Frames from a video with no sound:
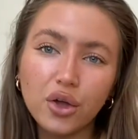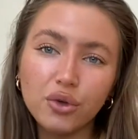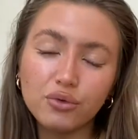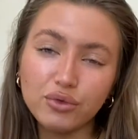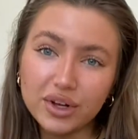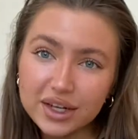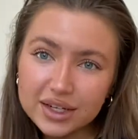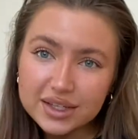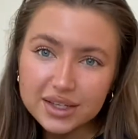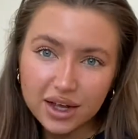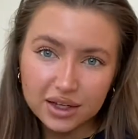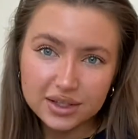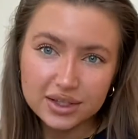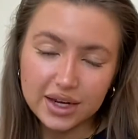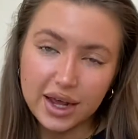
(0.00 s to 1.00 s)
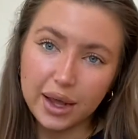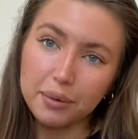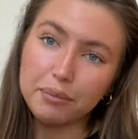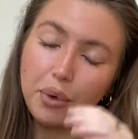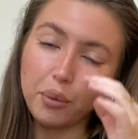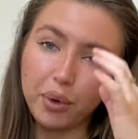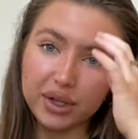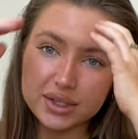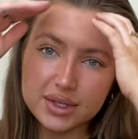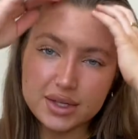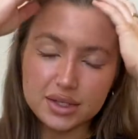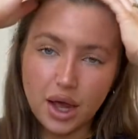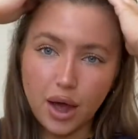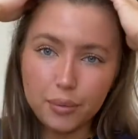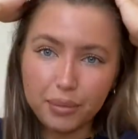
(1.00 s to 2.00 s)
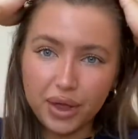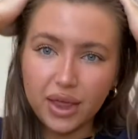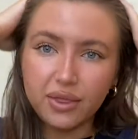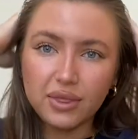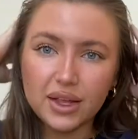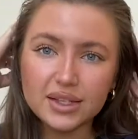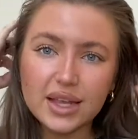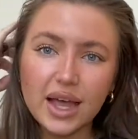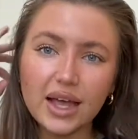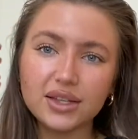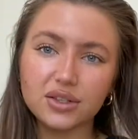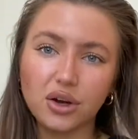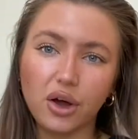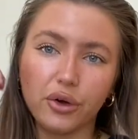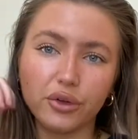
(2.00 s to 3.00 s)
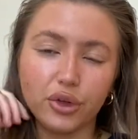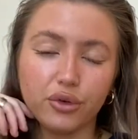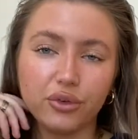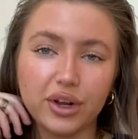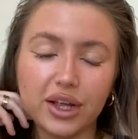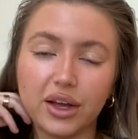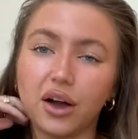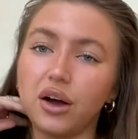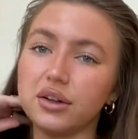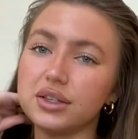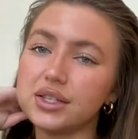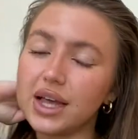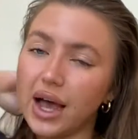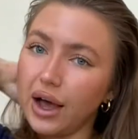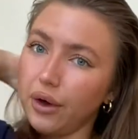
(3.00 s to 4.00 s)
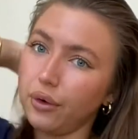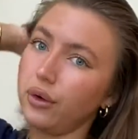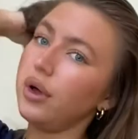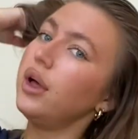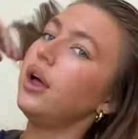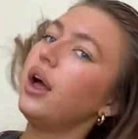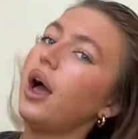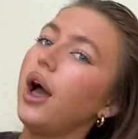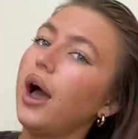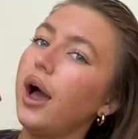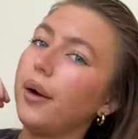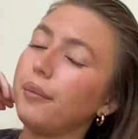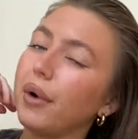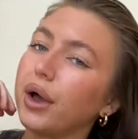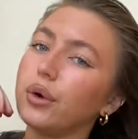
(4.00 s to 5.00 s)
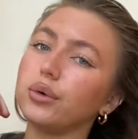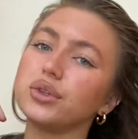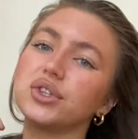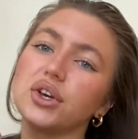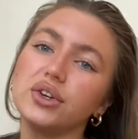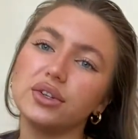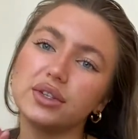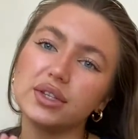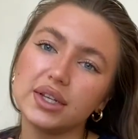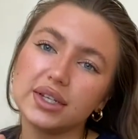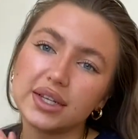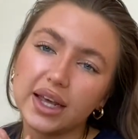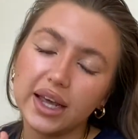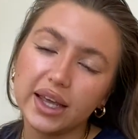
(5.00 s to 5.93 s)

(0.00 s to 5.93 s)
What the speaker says: really disgusting, but once it's up in this hairstyle you really can't tell. I also did it